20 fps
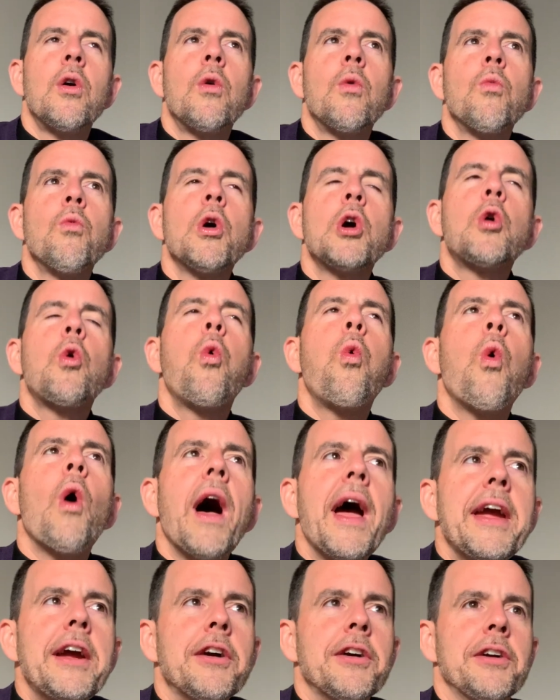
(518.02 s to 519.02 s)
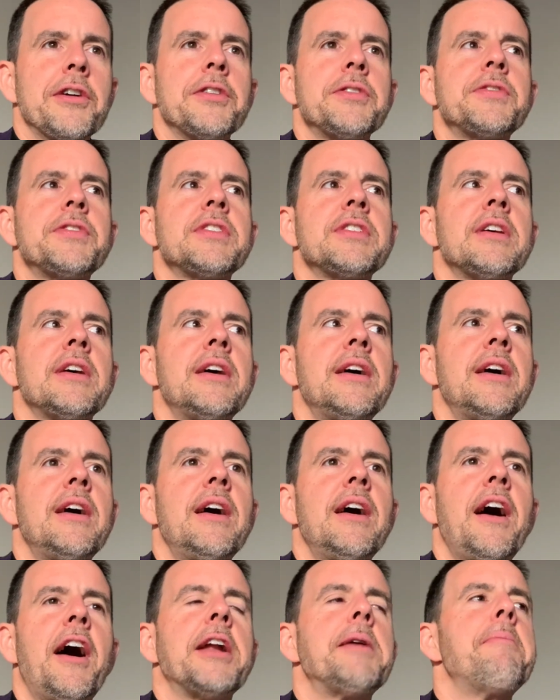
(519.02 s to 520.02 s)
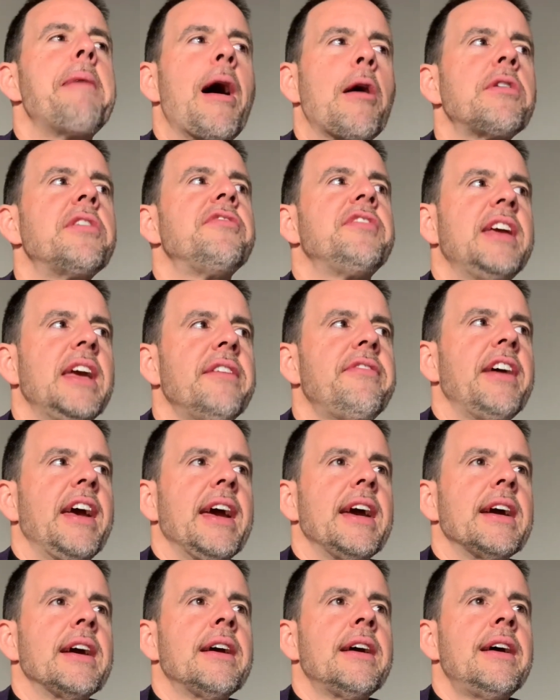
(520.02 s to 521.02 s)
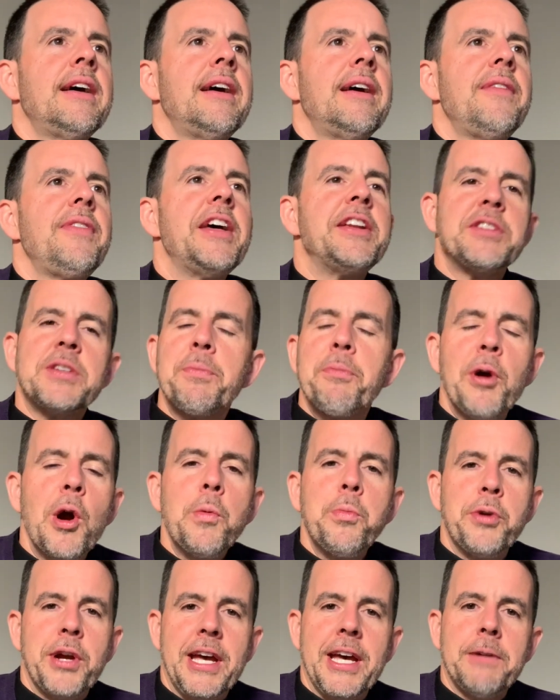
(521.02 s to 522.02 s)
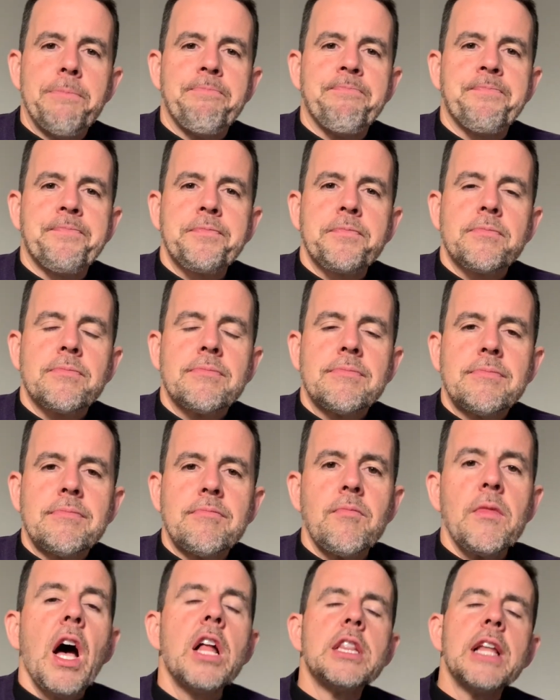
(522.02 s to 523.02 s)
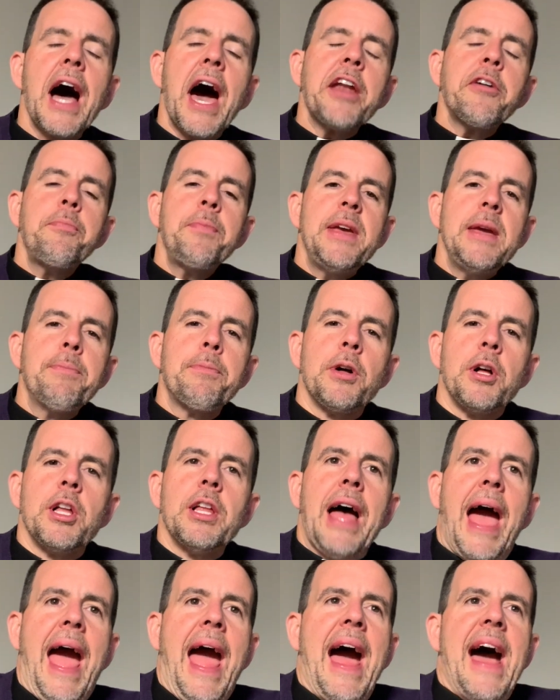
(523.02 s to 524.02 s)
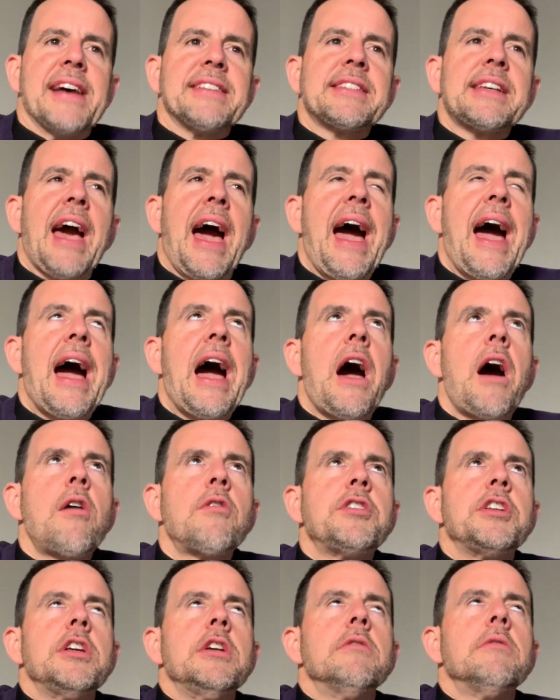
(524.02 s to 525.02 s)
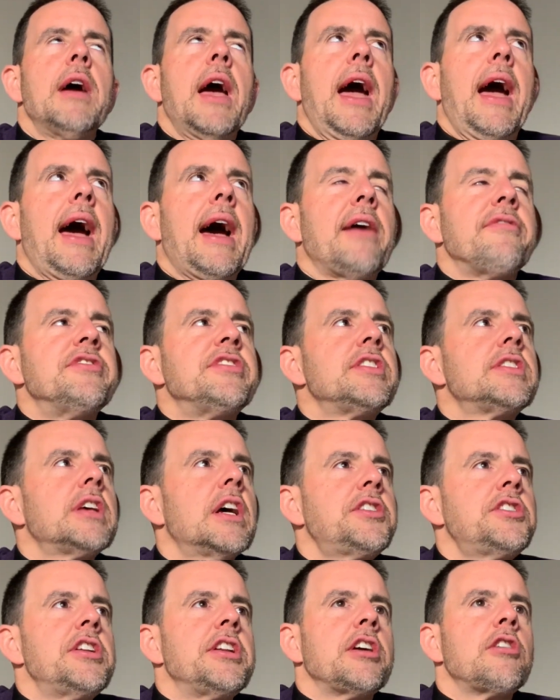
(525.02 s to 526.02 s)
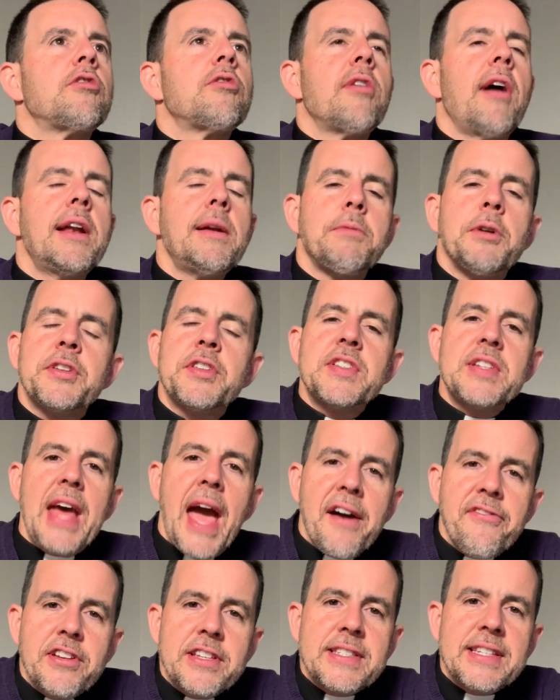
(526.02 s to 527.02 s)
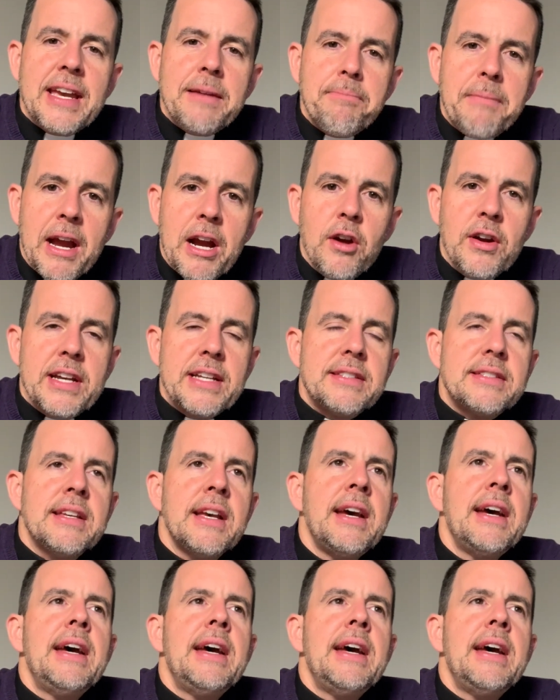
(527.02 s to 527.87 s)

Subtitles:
requires an amount of giving that is appropriate. A lot of people ask, how do you have such an incredible staff at St. Mary's?